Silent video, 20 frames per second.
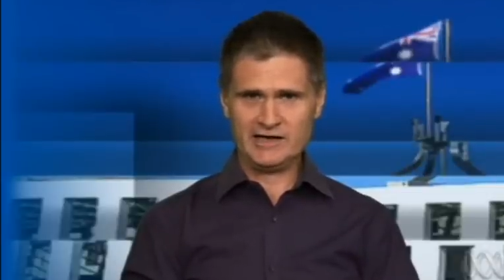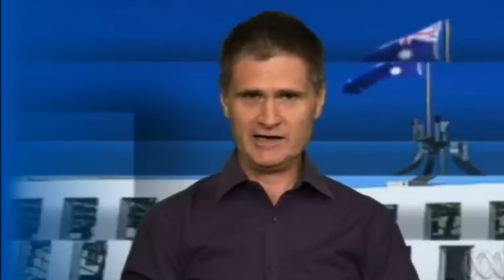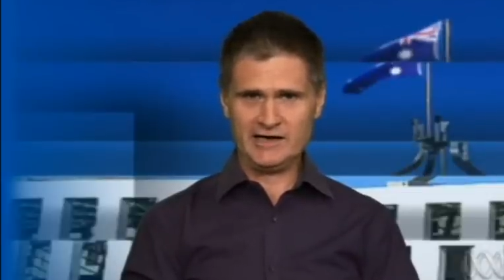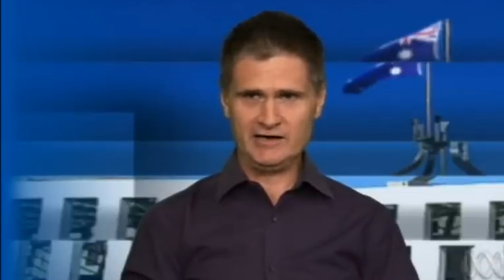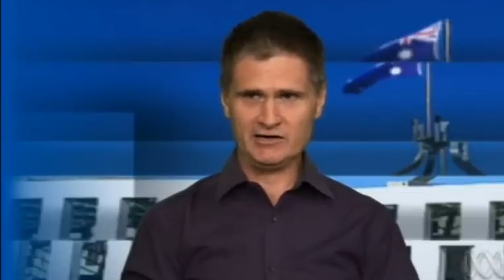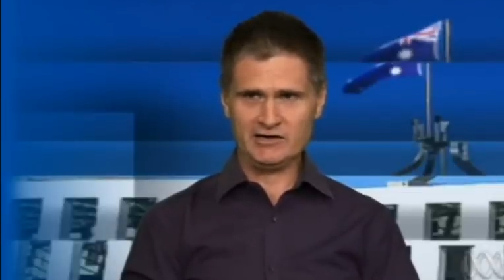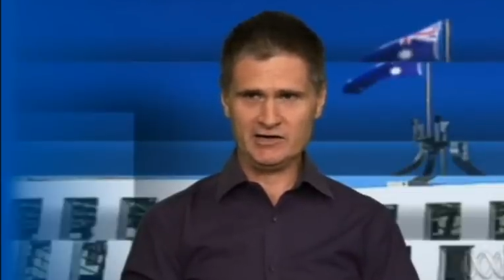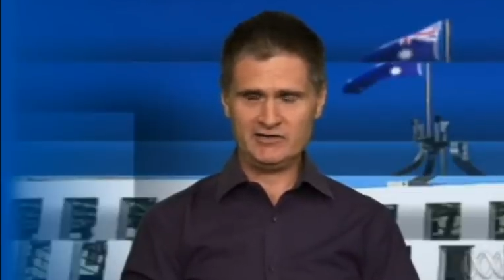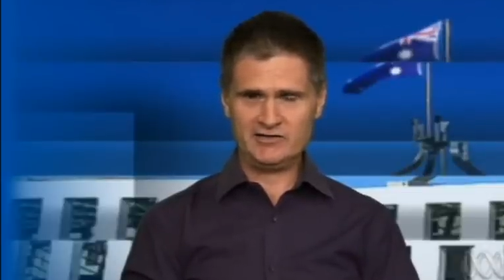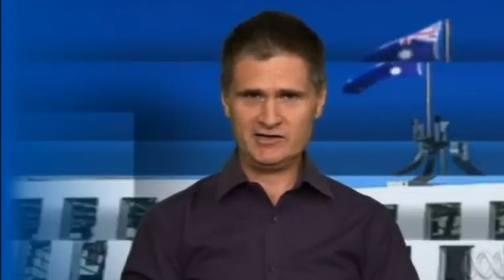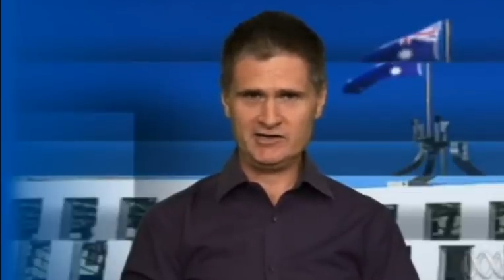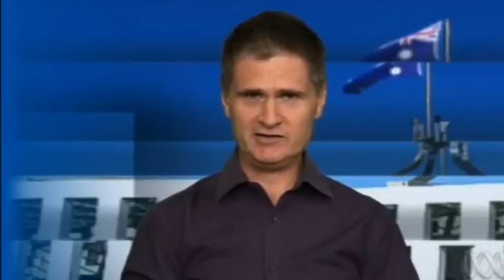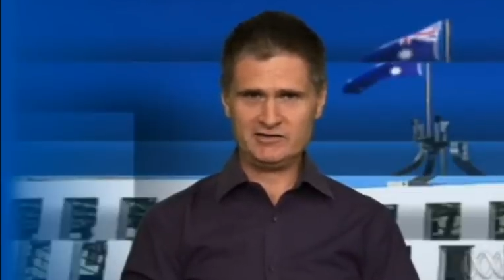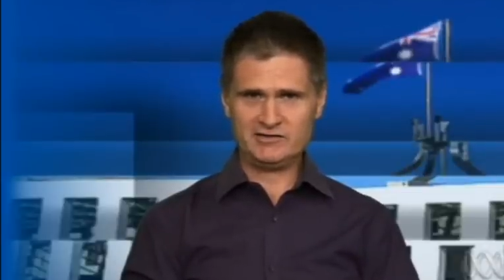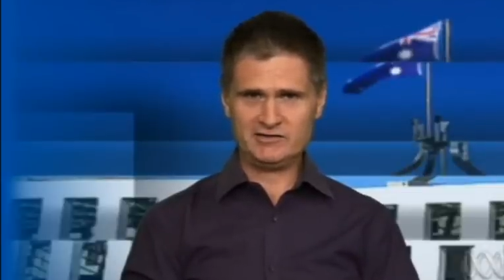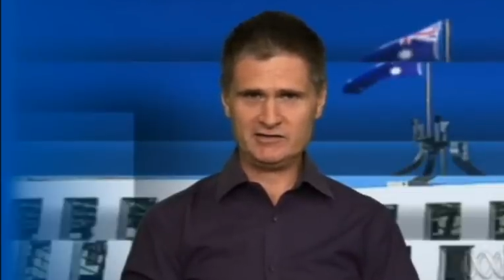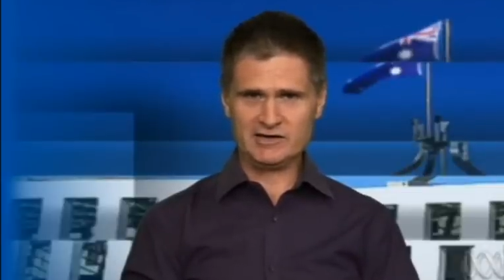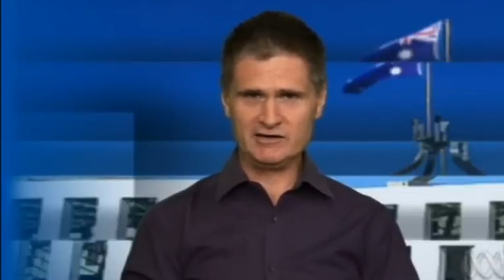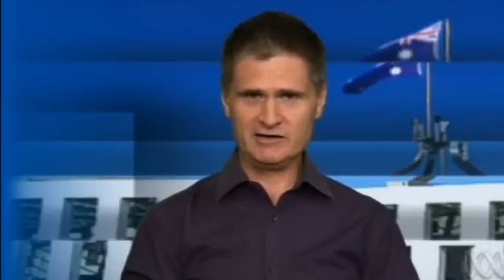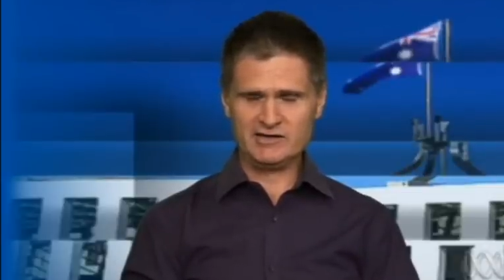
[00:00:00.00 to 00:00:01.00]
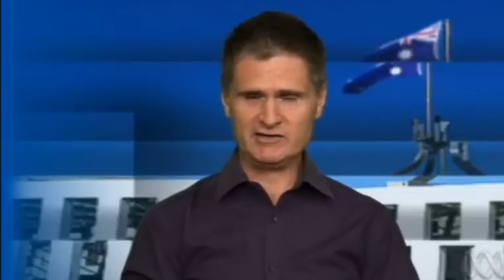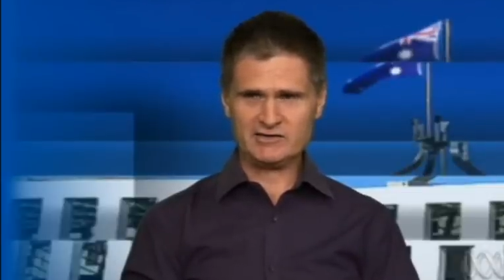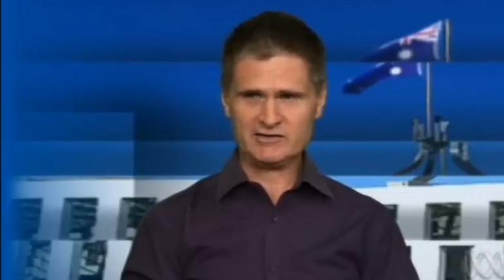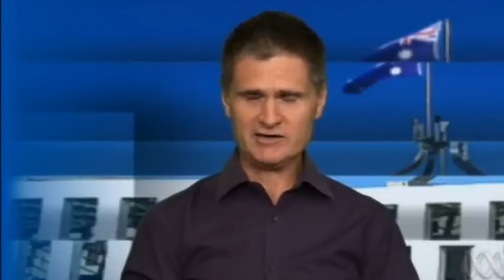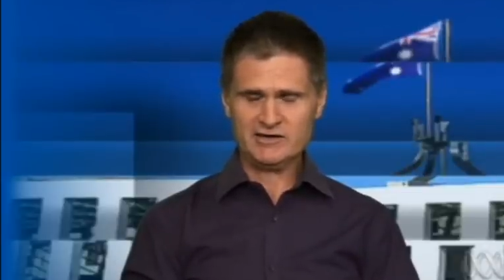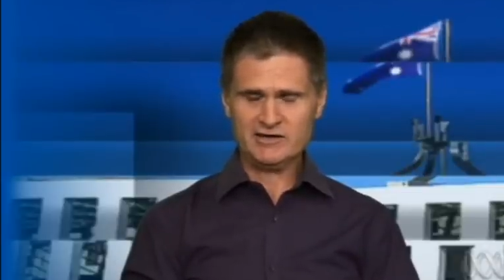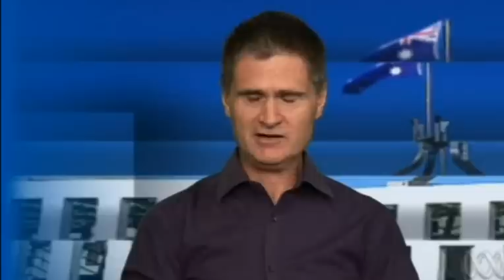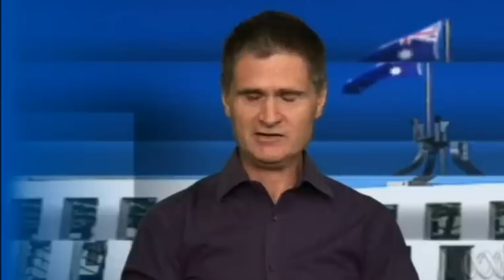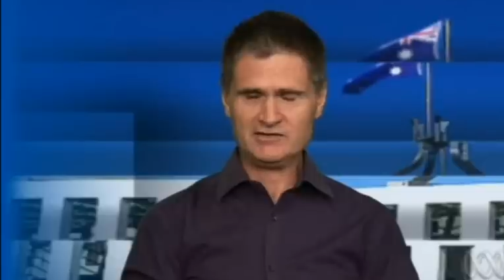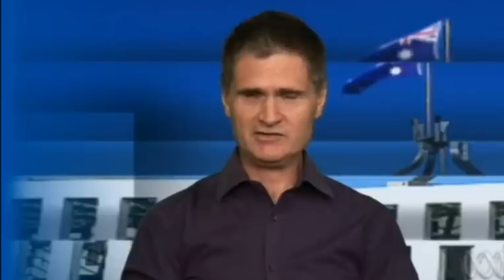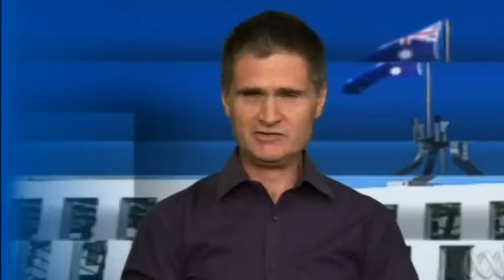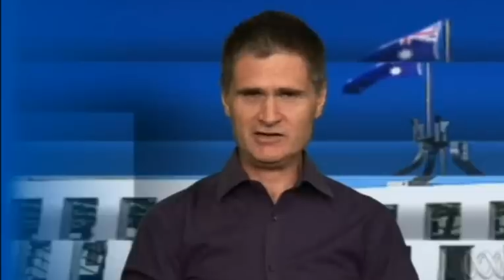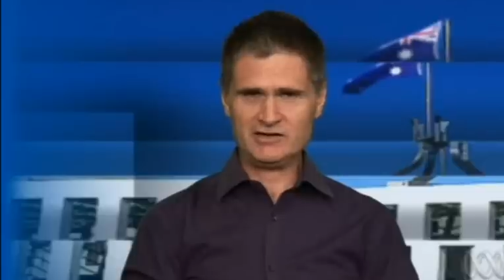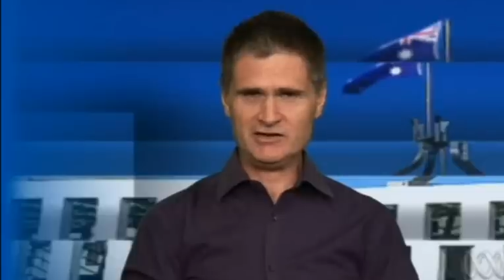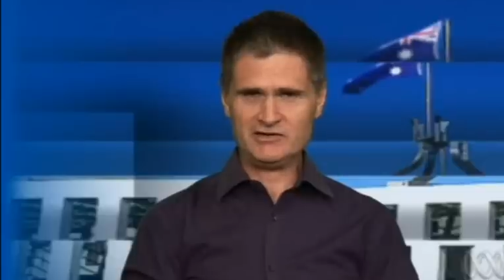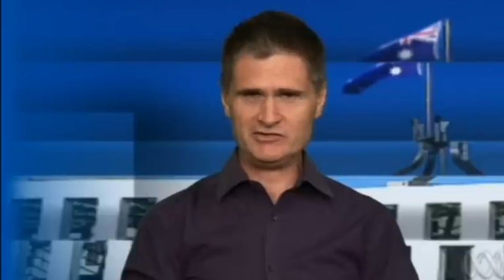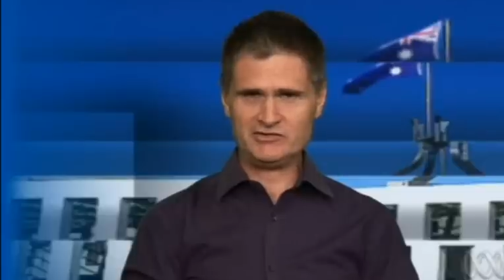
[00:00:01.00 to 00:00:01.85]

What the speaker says: And I think, you know, it's so